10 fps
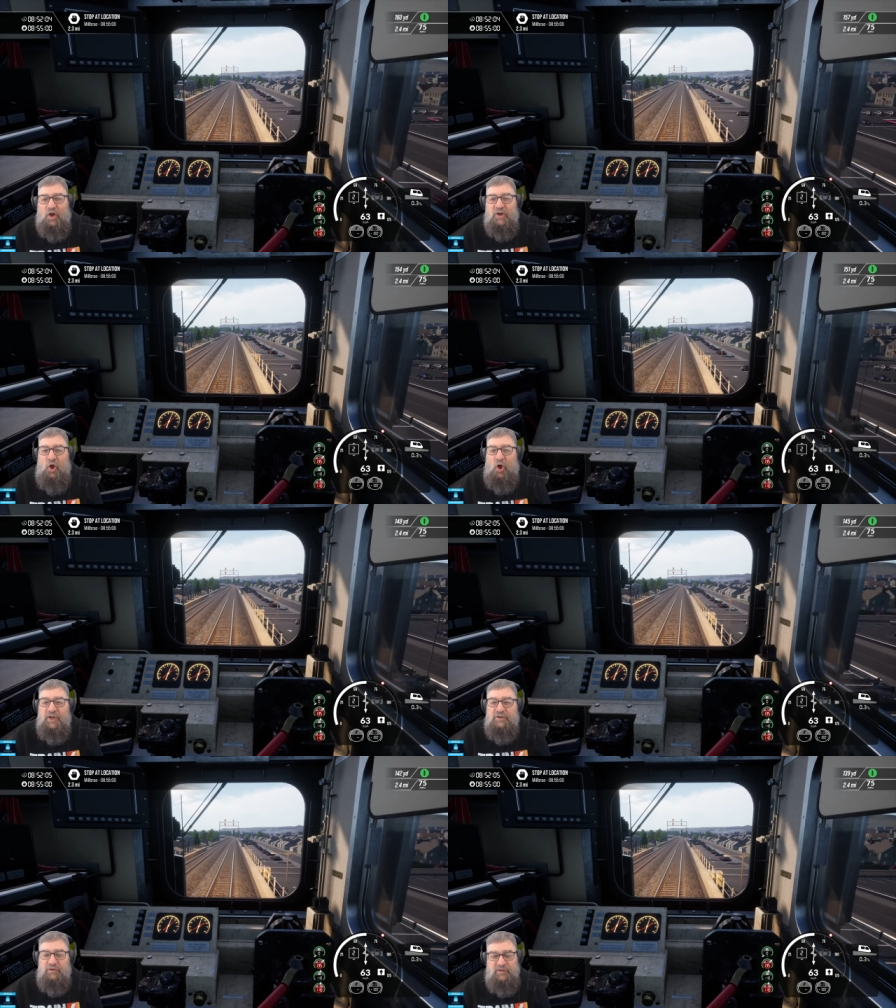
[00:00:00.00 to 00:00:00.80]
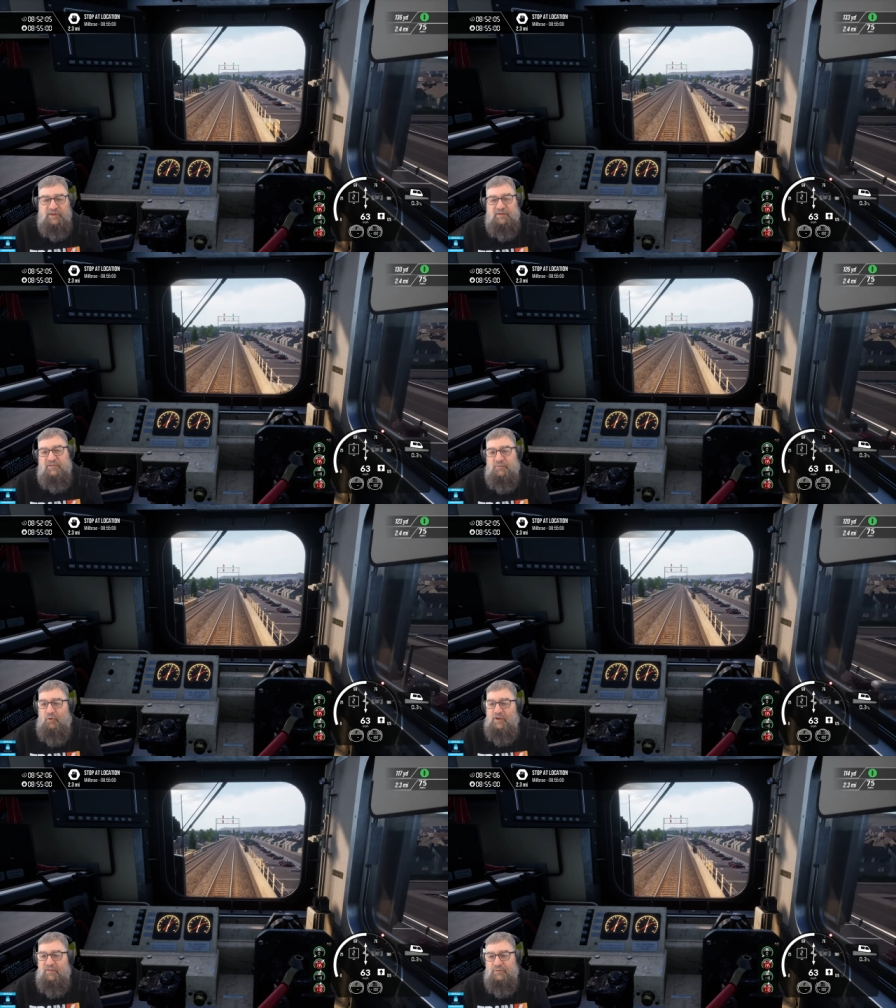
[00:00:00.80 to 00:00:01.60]
I kind of think that's
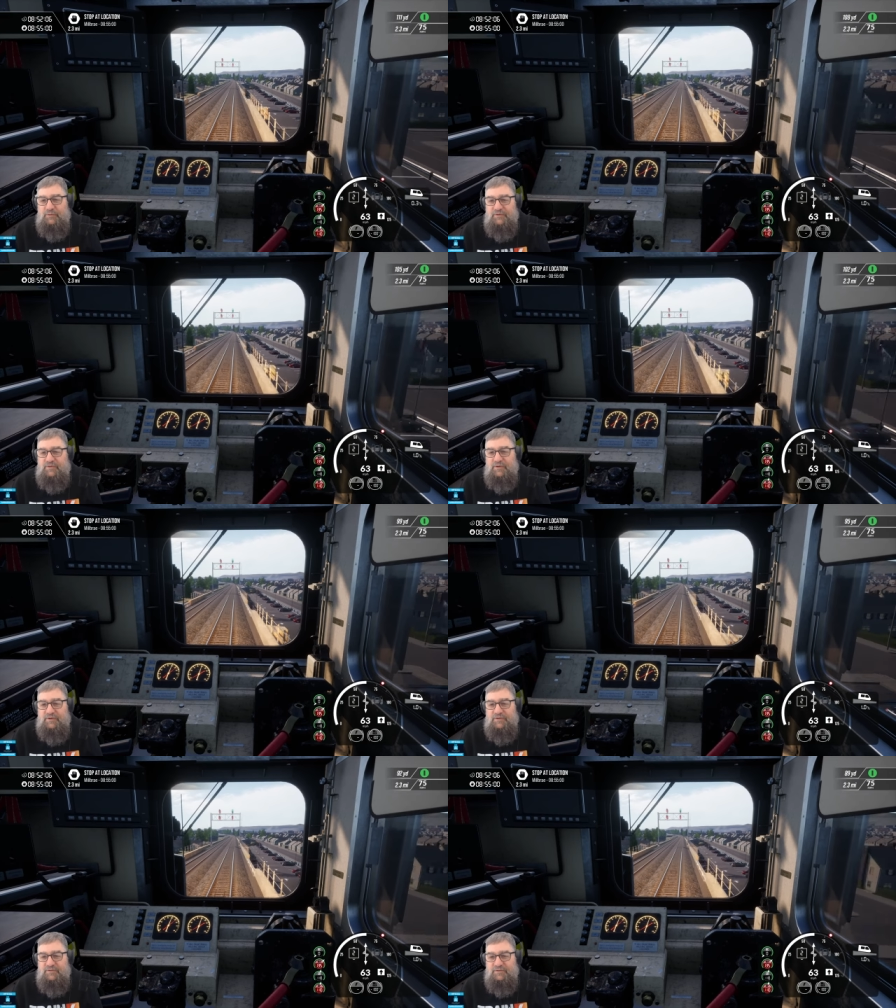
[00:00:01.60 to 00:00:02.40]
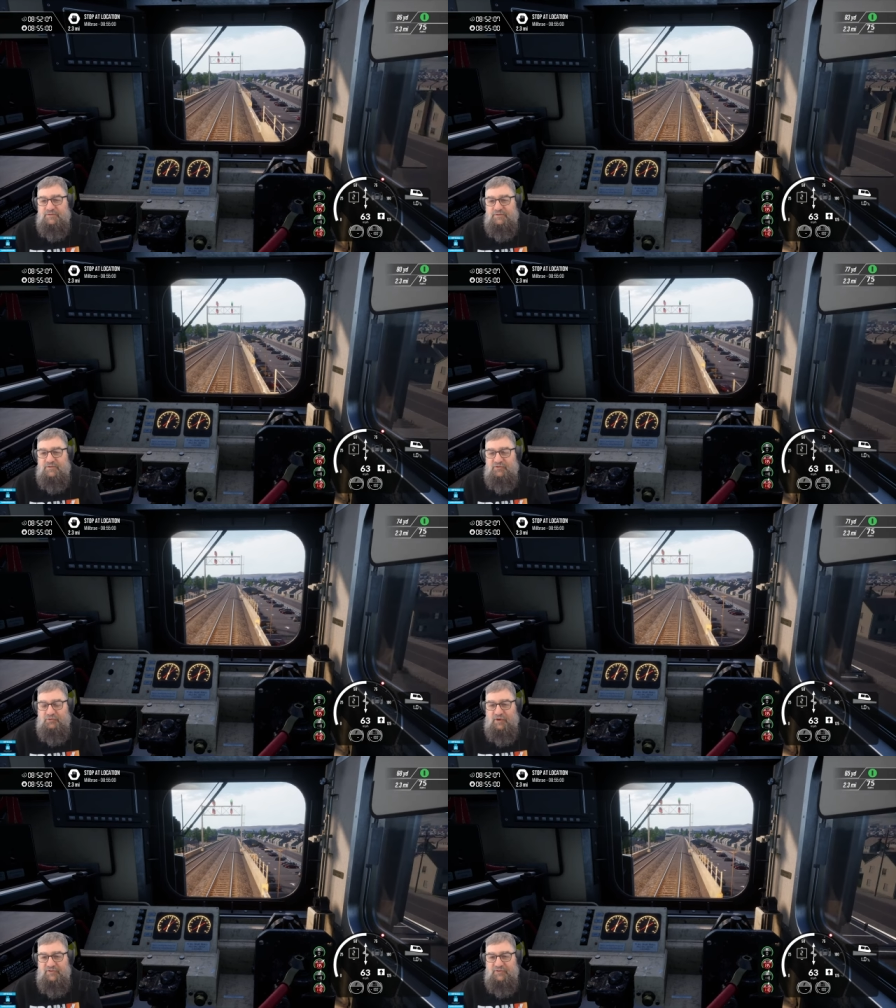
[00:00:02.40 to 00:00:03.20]
why there was the
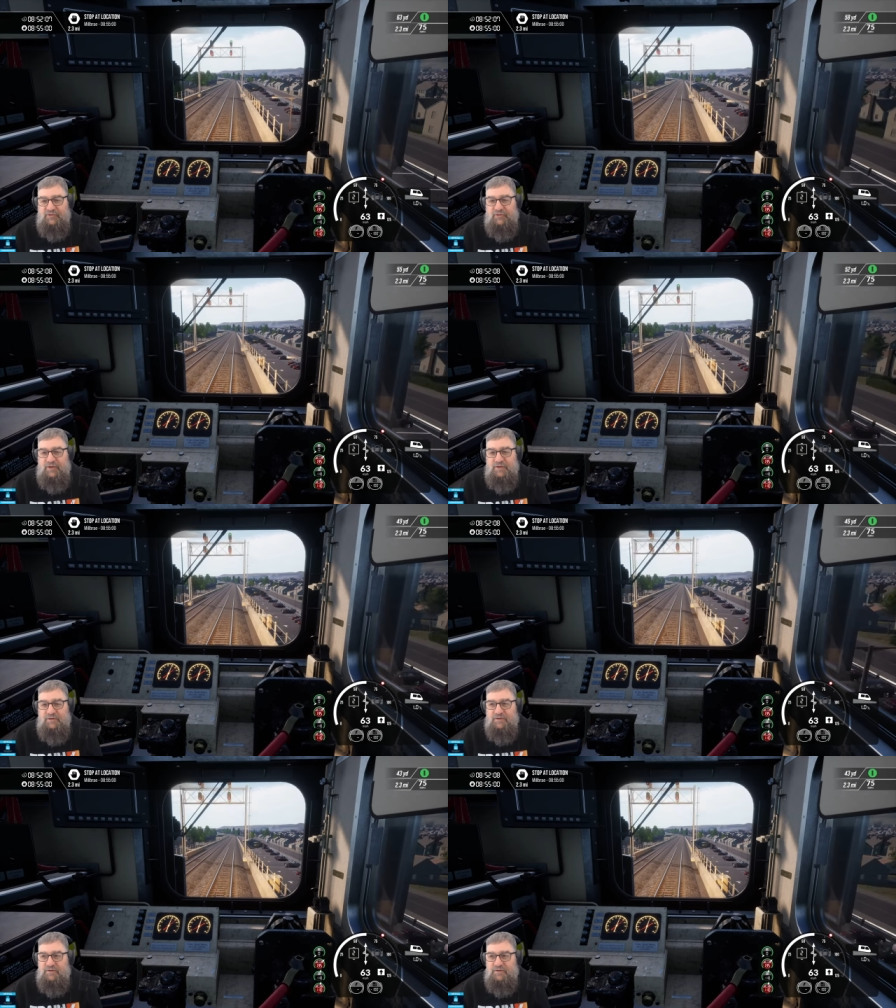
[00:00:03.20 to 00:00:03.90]
durations there.